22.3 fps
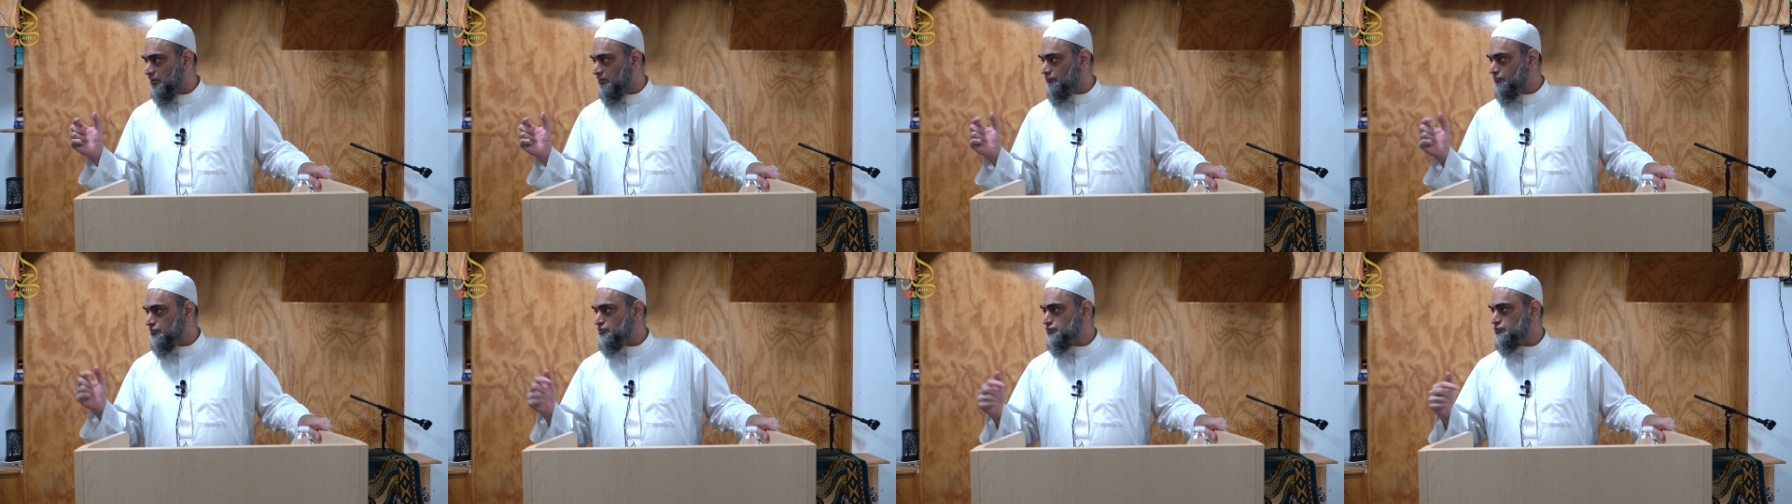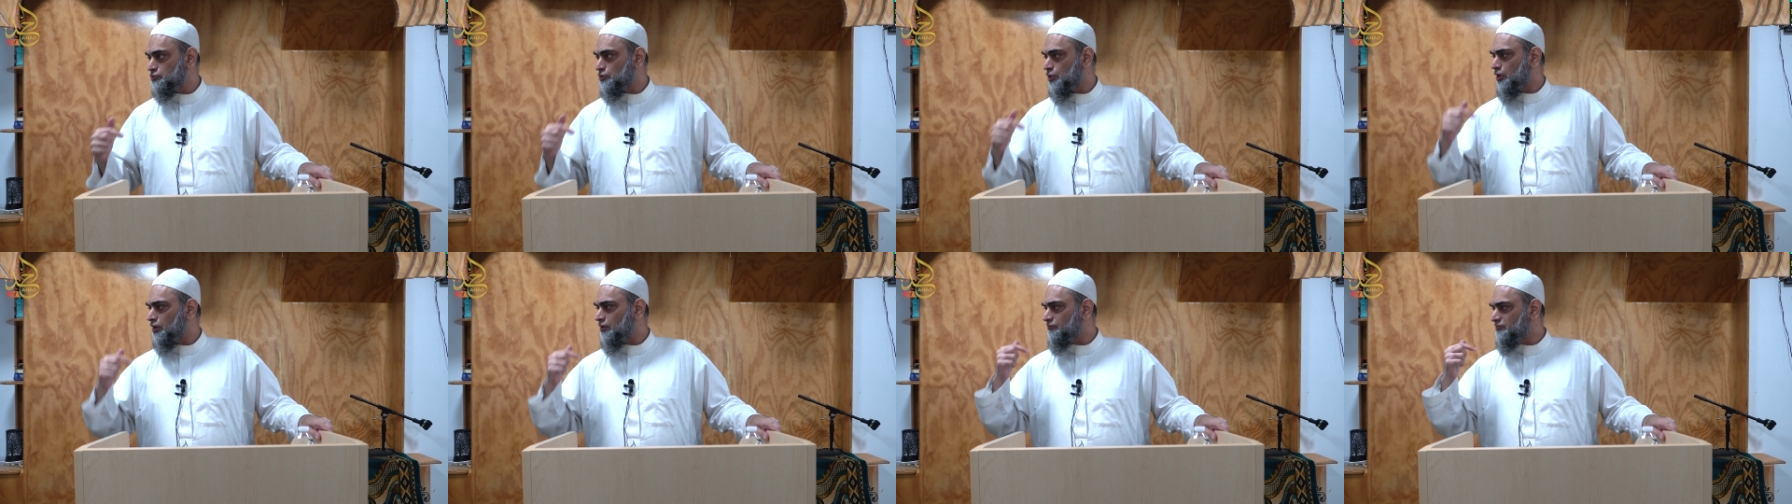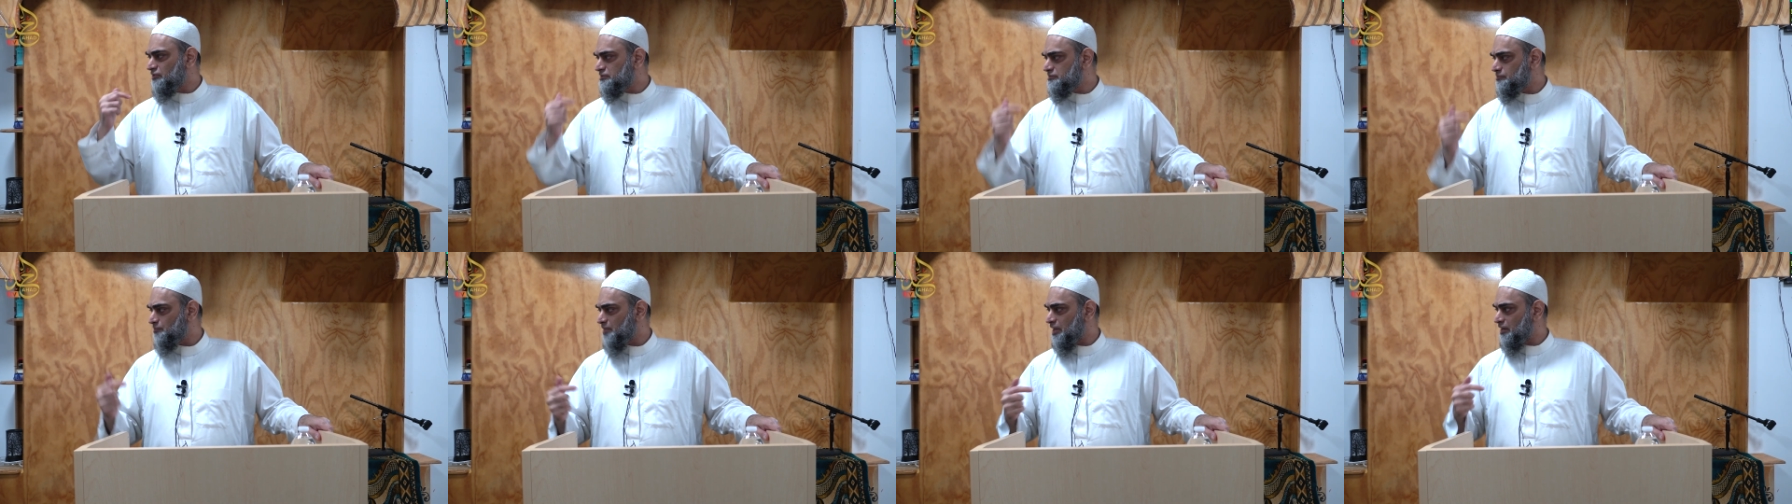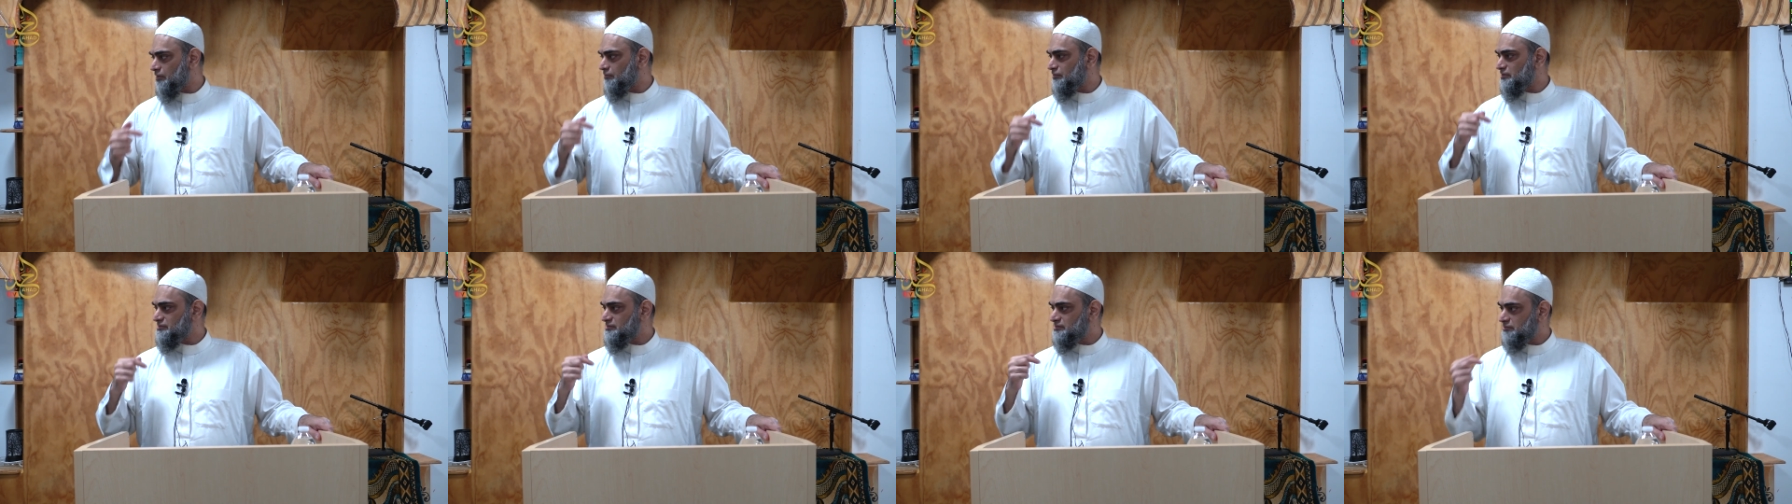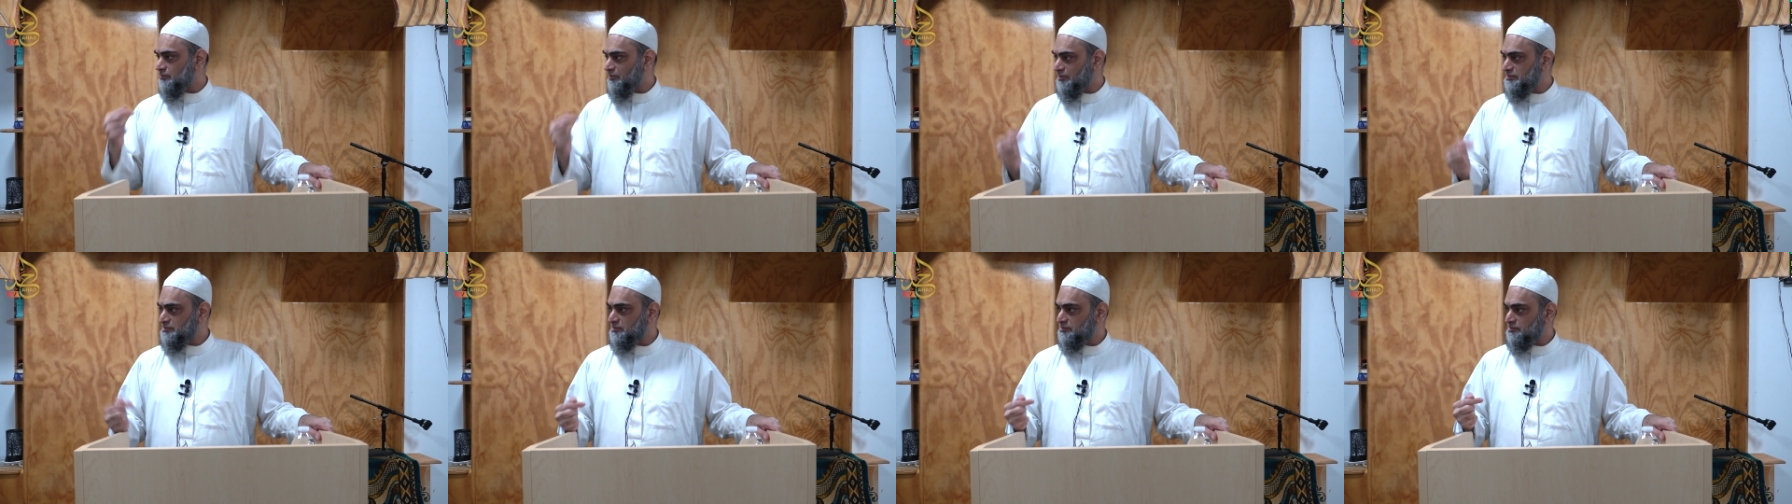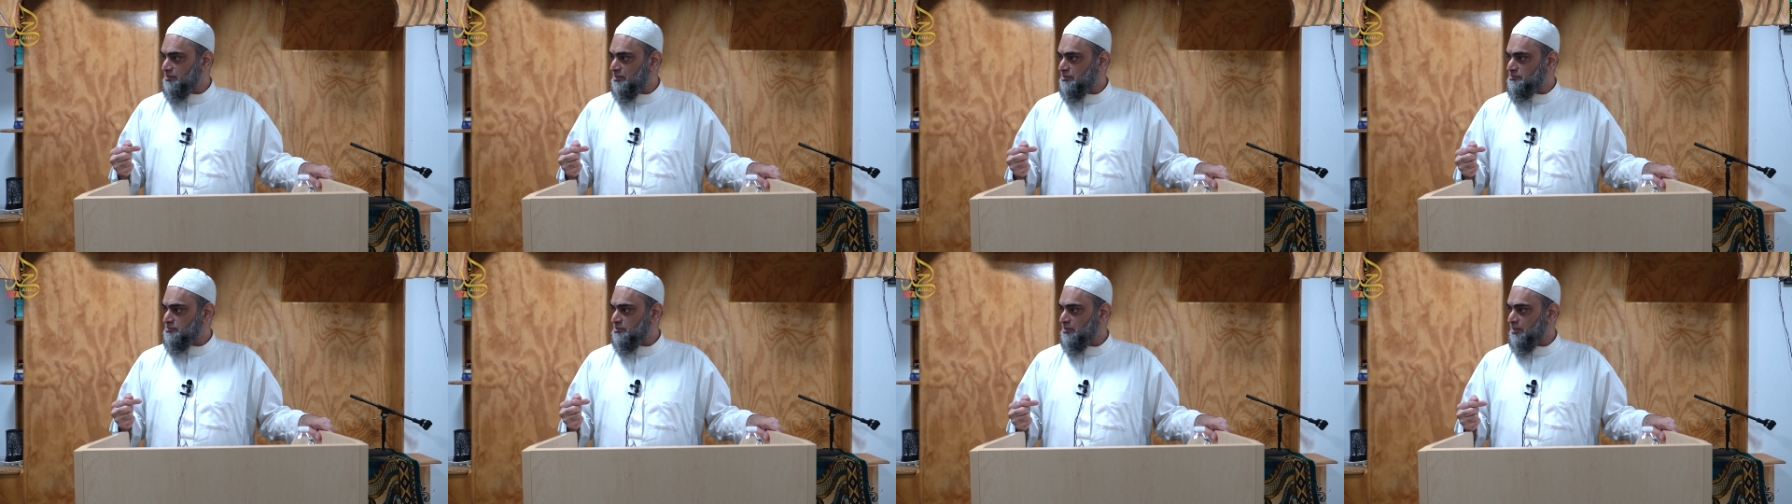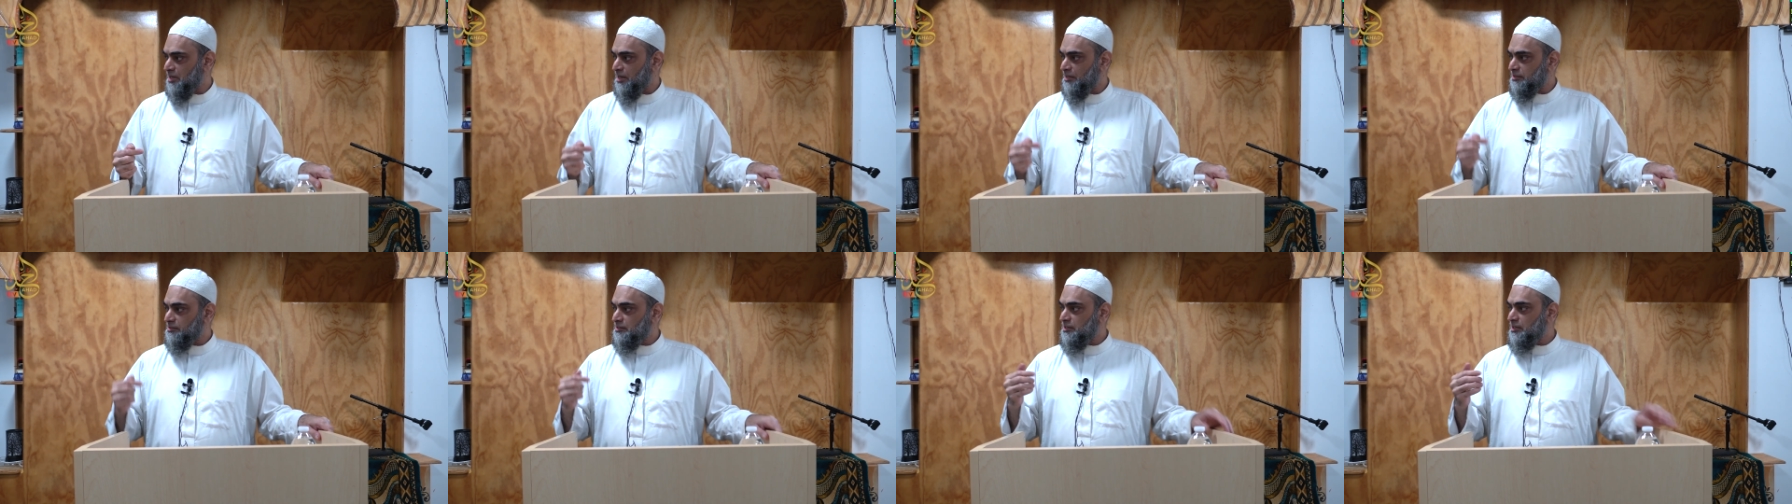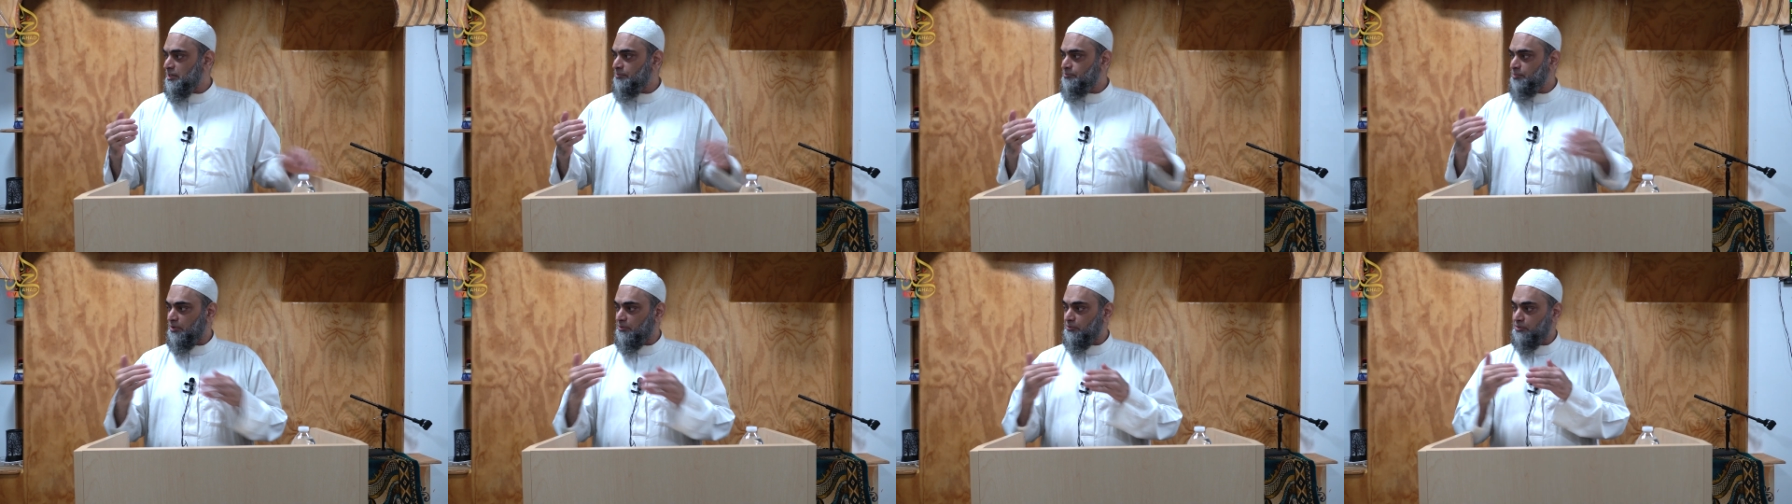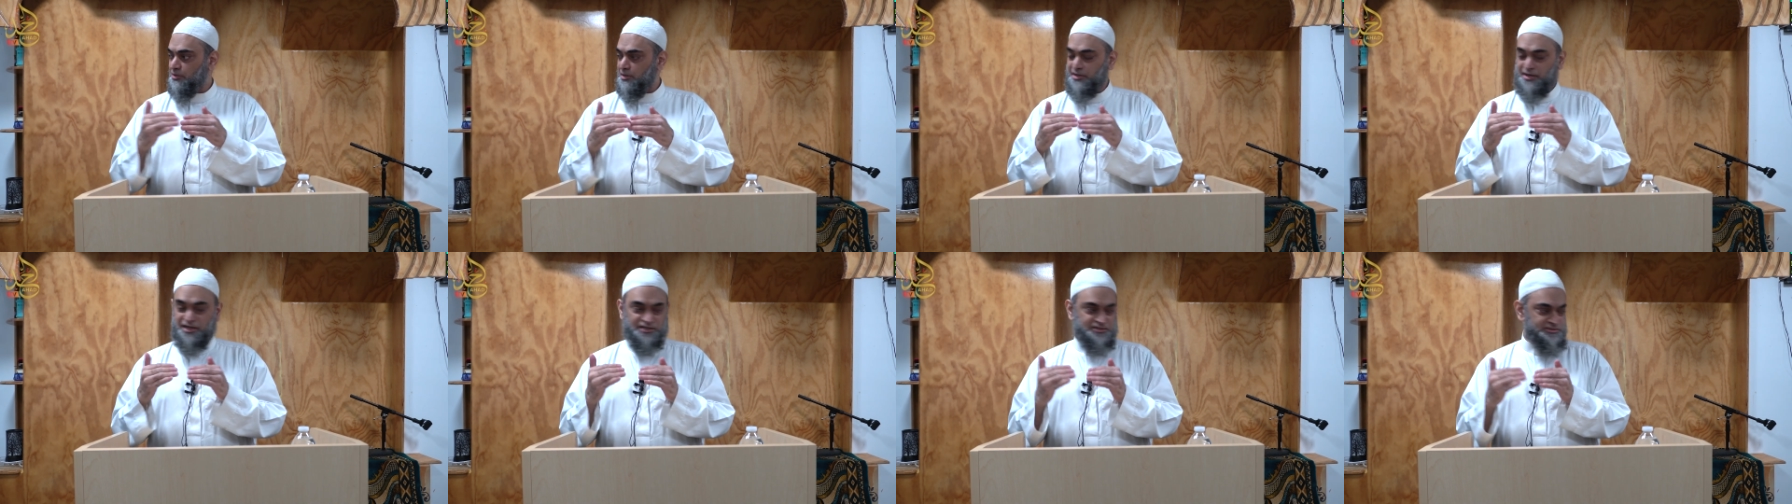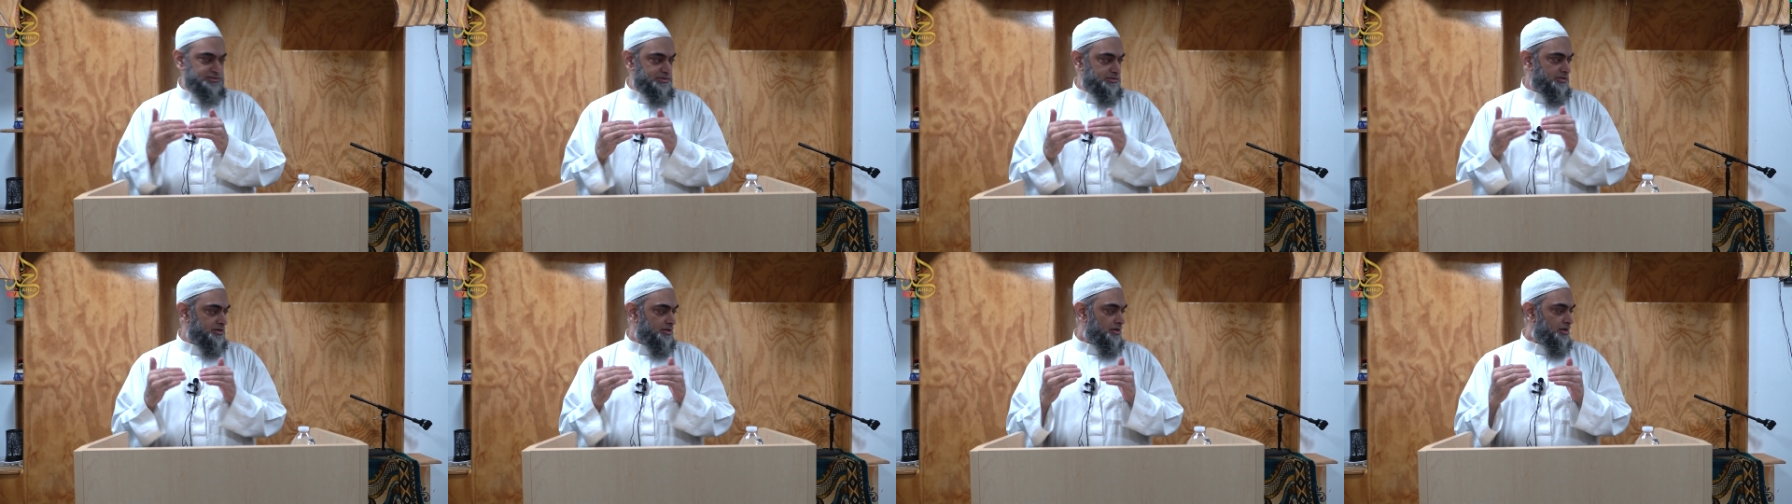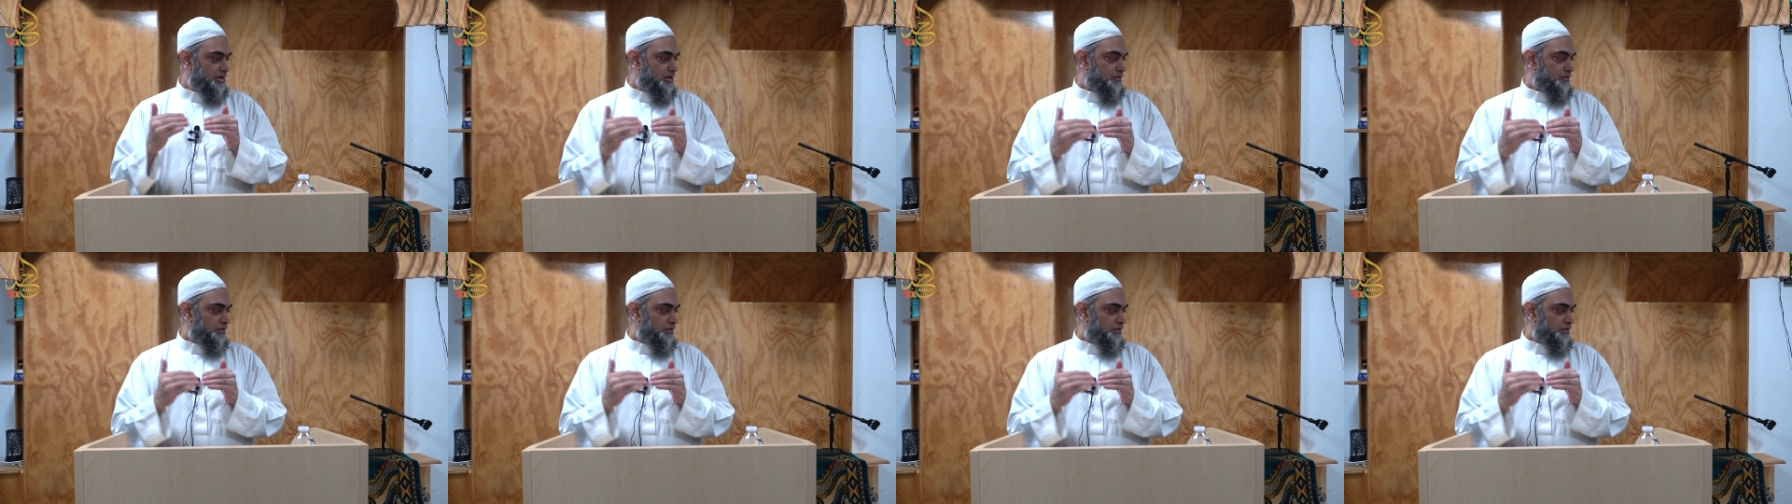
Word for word: We should always make a recitation and keep our connection